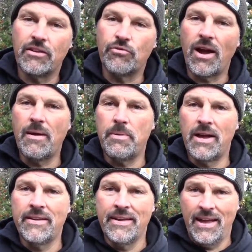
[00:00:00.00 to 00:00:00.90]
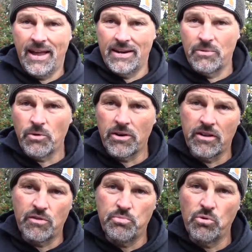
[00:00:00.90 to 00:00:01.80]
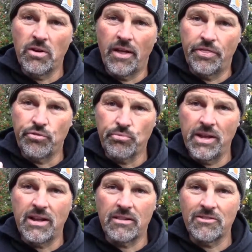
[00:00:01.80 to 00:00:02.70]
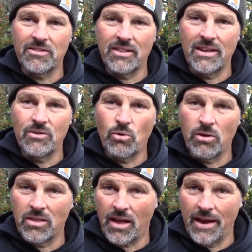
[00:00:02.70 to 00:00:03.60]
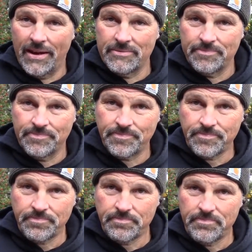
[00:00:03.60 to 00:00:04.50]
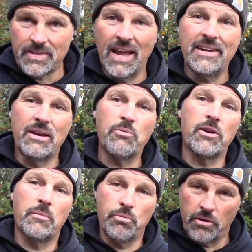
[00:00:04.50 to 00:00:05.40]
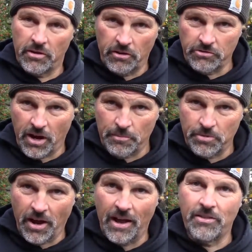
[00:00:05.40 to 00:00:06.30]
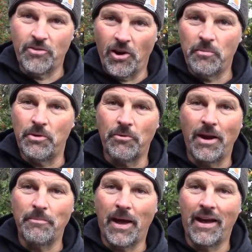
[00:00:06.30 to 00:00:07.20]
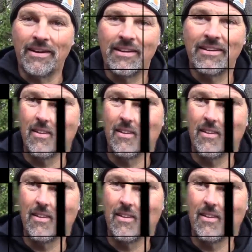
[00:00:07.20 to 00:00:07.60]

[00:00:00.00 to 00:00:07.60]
dry a bit, and then we're going to spool on three colors of Leadcore line, and then we're going to put on our top shot. So I'll be right back.